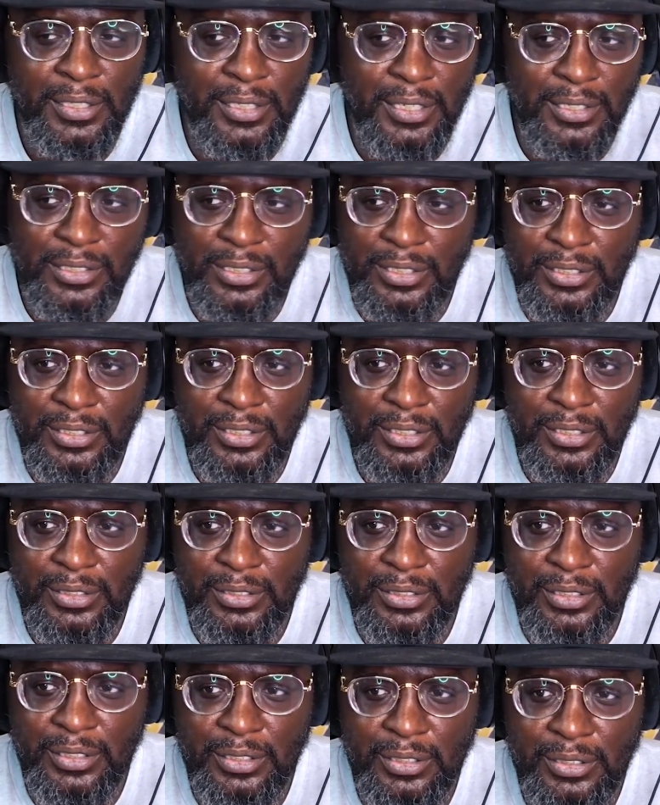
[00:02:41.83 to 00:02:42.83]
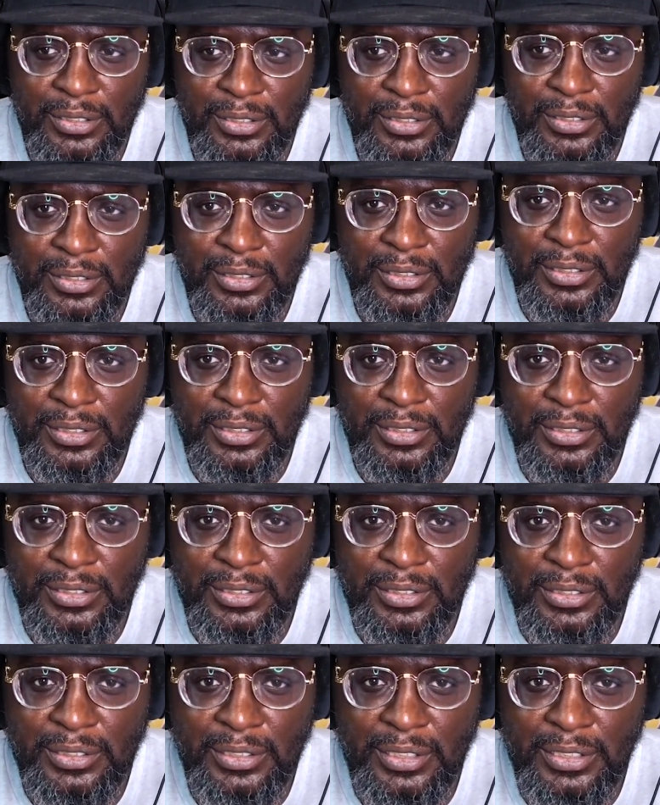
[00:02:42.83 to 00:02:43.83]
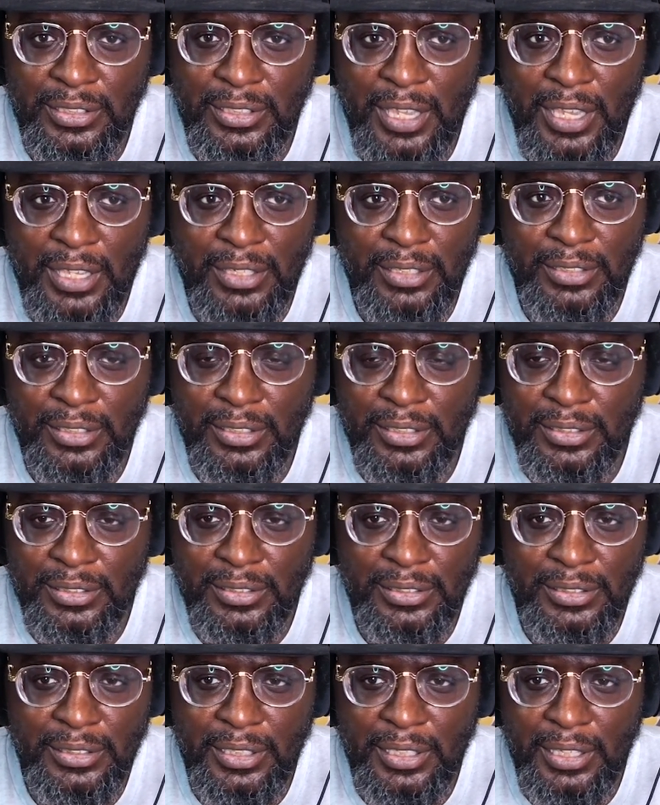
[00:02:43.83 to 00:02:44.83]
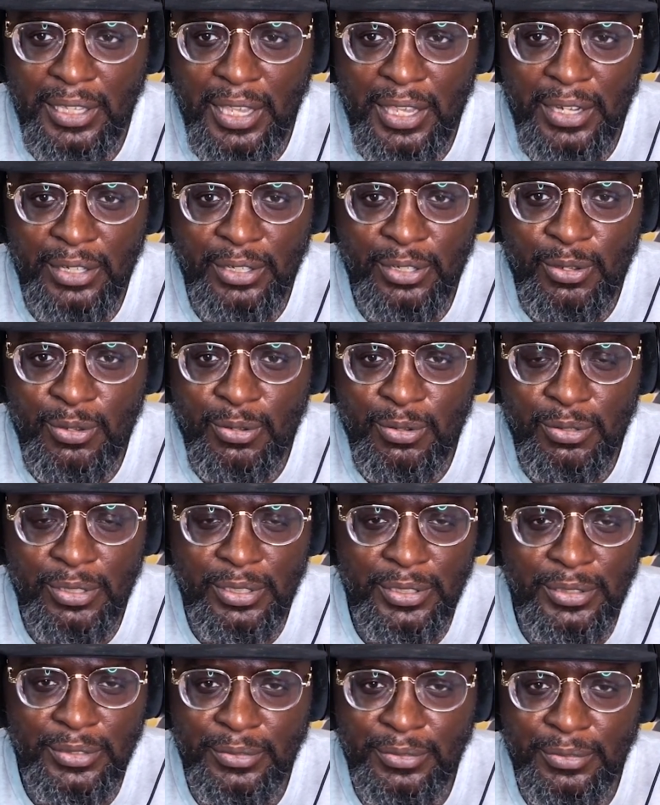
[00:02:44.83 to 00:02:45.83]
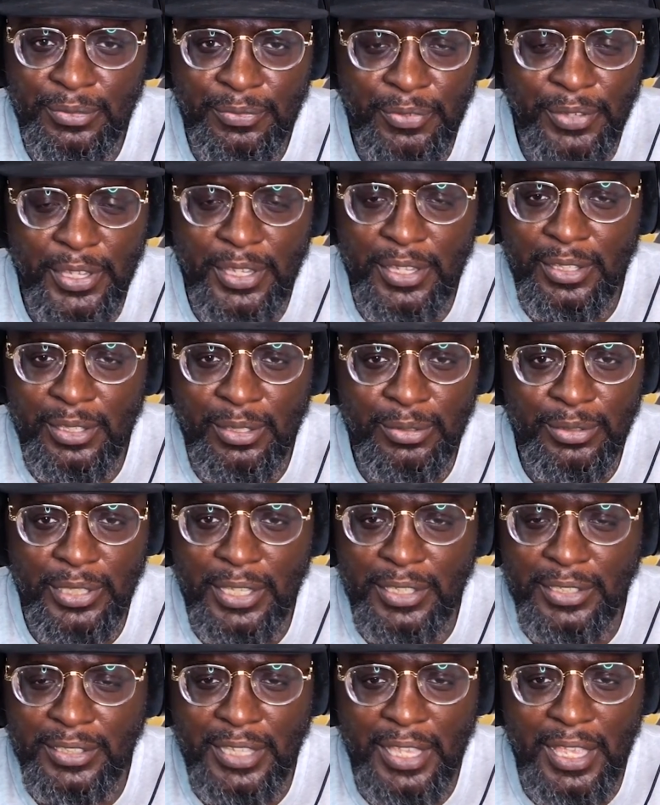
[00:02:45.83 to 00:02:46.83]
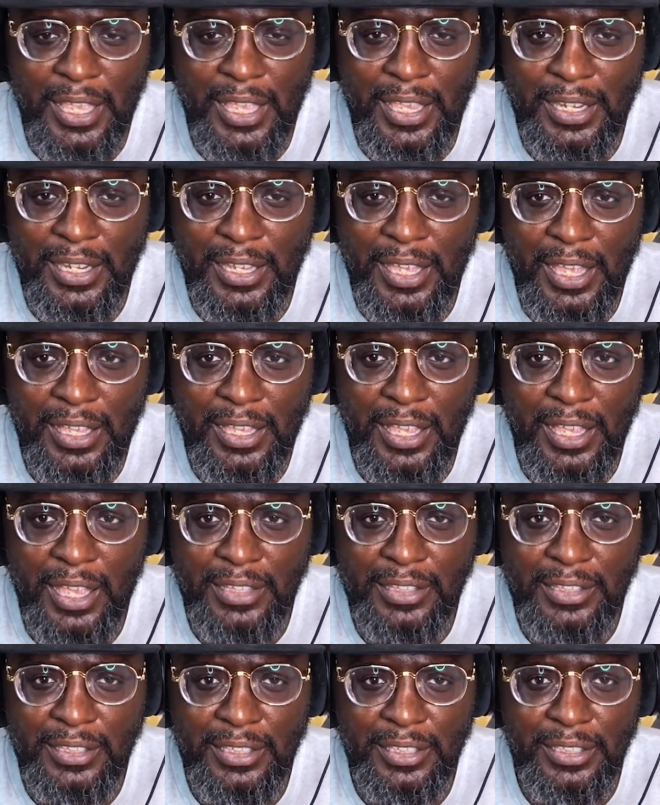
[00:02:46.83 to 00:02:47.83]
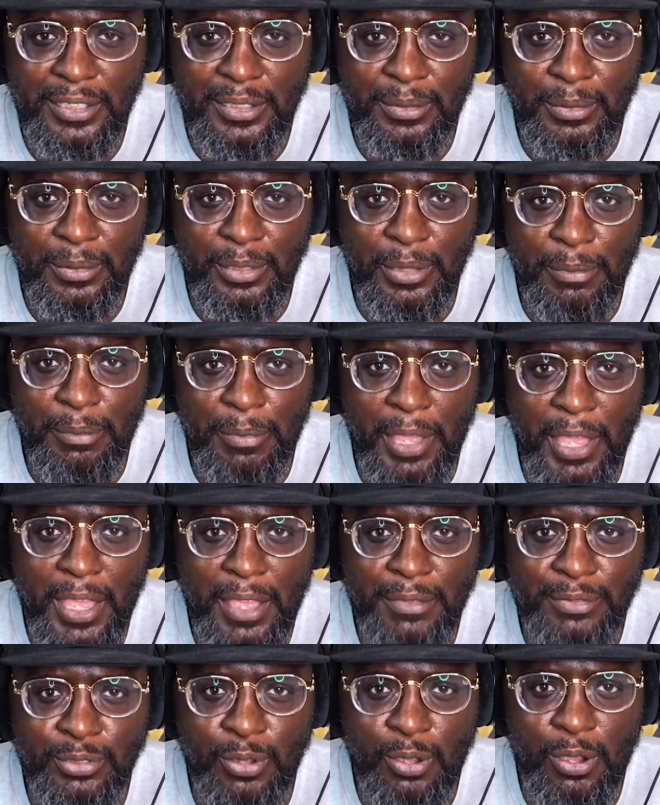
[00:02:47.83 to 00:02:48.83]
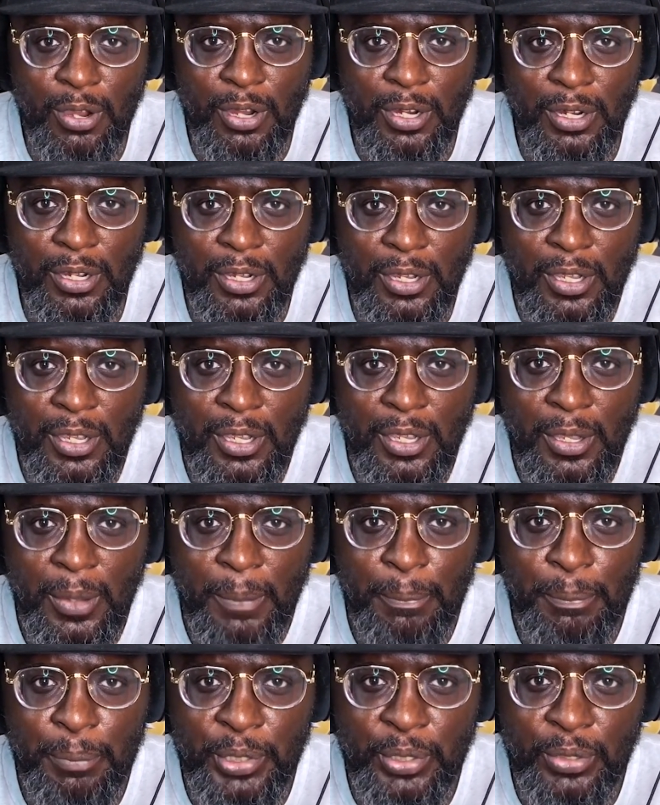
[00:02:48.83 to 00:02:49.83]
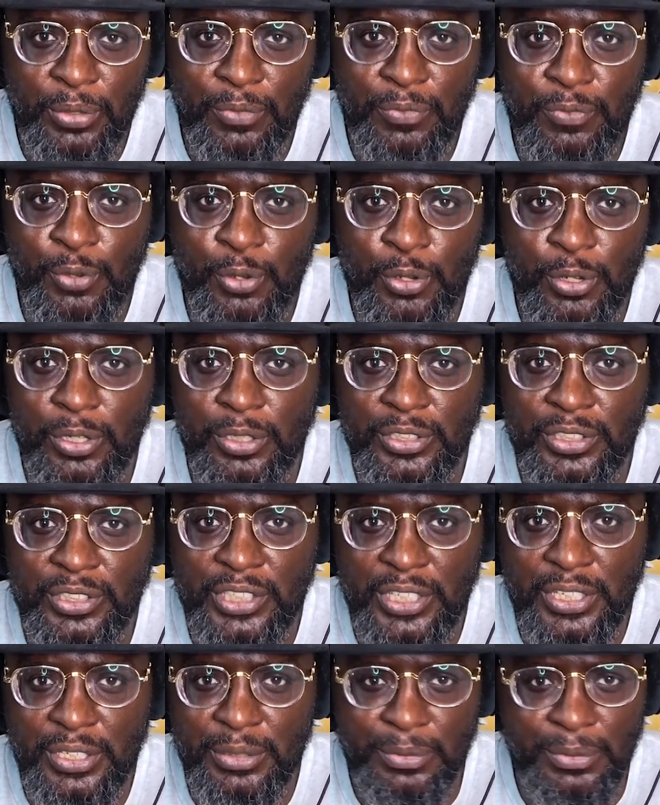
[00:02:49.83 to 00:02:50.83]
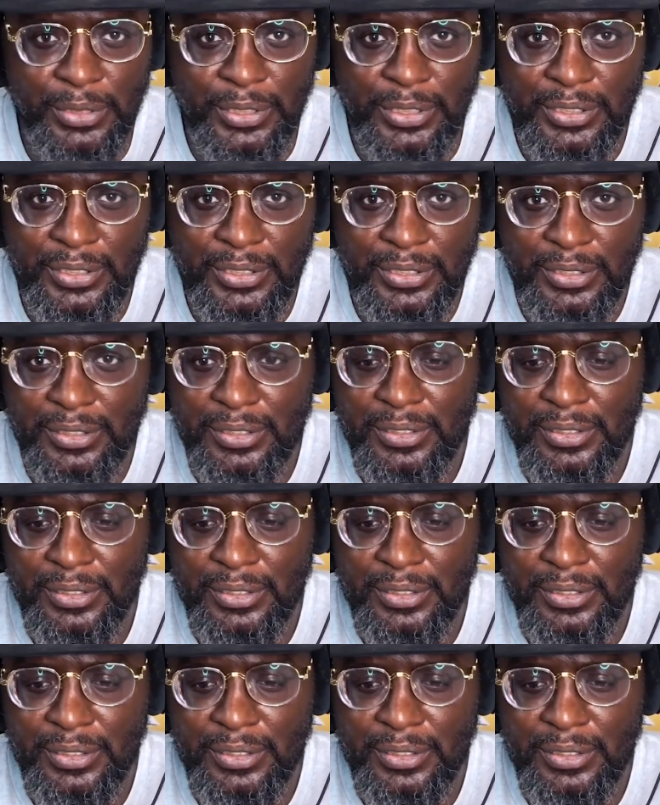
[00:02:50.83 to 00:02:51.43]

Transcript: just the just how the coin fell on that side. I think the Mavs are built for series.